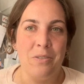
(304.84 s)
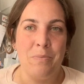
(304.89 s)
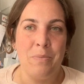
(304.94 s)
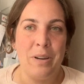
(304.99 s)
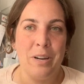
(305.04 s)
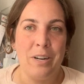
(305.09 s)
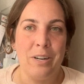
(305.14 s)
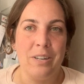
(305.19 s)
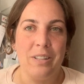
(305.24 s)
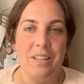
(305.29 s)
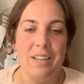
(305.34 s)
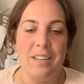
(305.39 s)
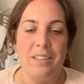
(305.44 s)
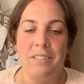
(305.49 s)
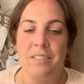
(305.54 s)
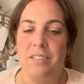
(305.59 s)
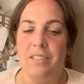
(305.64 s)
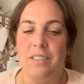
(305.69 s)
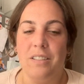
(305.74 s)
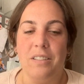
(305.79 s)

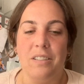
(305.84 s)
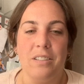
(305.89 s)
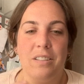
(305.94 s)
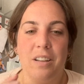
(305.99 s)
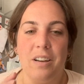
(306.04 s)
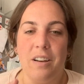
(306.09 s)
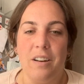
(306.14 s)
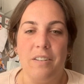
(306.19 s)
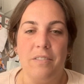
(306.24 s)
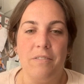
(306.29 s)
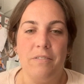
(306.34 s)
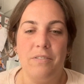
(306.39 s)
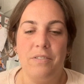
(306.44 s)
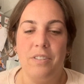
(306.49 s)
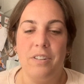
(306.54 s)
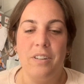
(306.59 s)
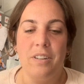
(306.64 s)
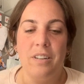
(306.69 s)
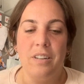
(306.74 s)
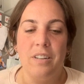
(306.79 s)
mirrorless,
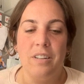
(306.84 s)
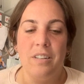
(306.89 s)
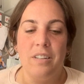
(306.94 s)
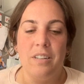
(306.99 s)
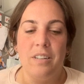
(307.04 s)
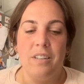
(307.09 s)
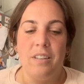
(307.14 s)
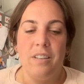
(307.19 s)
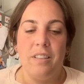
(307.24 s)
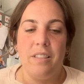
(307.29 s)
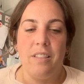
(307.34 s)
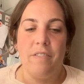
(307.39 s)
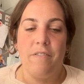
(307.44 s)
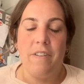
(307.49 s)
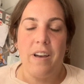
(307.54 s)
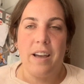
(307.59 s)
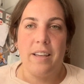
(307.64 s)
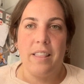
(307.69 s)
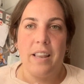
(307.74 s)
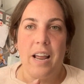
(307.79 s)
loved the
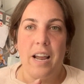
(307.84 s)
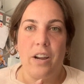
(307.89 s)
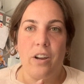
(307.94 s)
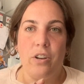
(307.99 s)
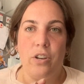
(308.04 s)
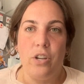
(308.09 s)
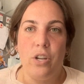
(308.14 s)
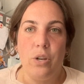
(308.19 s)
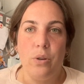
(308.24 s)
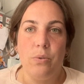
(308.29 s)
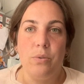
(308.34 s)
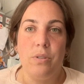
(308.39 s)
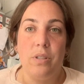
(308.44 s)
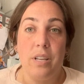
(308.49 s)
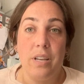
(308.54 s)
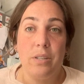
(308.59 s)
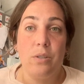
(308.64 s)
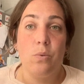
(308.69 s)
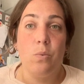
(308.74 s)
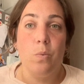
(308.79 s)
fact that I could use
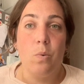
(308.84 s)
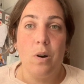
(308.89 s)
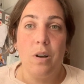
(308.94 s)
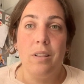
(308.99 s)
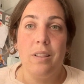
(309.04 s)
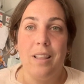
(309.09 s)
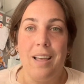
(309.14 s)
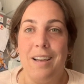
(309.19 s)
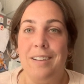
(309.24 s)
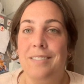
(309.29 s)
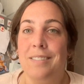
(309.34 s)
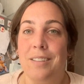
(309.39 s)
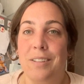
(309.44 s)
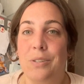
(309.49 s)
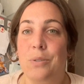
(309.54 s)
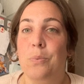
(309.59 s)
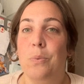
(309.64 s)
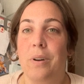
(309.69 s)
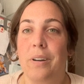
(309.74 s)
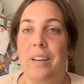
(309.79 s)
this one lens and
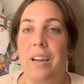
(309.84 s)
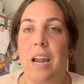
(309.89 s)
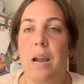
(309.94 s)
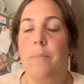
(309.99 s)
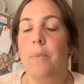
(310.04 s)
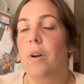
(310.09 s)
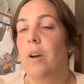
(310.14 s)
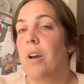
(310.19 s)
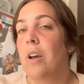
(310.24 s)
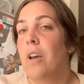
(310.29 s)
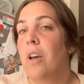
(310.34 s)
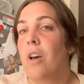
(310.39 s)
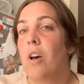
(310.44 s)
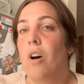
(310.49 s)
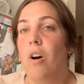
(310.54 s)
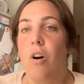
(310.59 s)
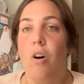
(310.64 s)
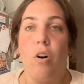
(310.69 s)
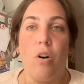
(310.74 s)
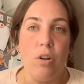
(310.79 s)
this one camera
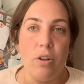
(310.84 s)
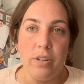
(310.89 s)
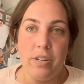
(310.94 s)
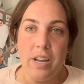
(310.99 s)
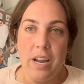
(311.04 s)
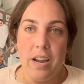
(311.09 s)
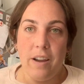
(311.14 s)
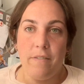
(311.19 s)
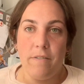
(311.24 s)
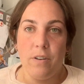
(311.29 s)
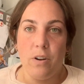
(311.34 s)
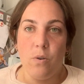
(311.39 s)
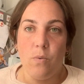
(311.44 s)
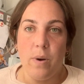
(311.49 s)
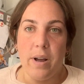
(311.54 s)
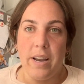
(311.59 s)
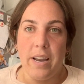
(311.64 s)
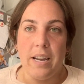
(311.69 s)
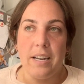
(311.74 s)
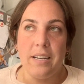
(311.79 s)
all day for a
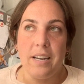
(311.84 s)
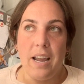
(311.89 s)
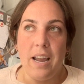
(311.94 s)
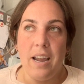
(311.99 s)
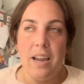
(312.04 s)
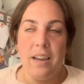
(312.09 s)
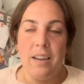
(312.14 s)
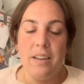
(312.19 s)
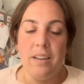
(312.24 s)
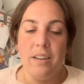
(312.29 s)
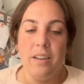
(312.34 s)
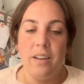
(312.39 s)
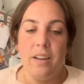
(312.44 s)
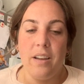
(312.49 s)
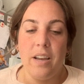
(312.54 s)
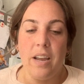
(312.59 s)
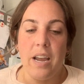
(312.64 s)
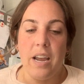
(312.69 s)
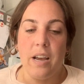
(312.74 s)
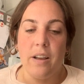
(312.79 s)
wedding day
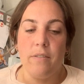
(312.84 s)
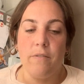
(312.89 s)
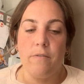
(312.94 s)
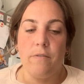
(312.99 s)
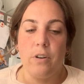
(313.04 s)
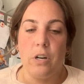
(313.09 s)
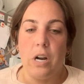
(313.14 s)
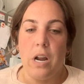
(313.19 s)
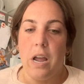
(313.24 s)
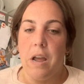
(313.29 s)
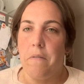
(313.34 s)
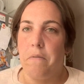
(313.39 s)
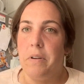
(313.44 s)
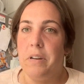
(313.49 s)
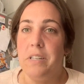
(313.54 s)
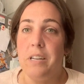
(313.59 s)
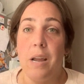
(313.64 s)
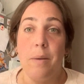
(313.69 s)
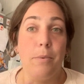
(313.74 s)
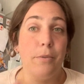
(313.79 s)
and for every
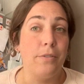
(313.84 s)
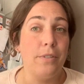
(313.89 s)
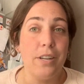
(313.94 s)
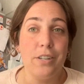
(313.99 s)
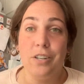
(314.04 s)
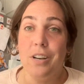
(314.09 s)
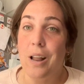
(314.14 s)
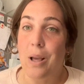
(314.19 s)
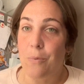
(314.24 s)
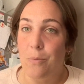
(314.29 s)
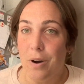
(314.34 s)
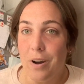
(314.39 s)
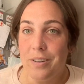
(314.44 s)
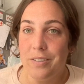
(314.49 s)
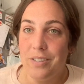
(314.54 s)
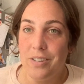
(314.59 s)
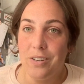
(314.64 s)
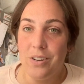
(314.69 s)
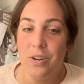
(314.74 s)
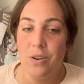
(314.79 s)
type of session I want
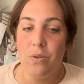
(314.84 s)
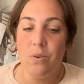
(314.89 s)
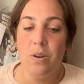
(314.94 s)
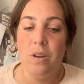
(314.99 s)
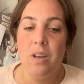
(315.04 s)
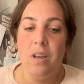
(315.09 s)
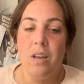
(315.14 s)
to do.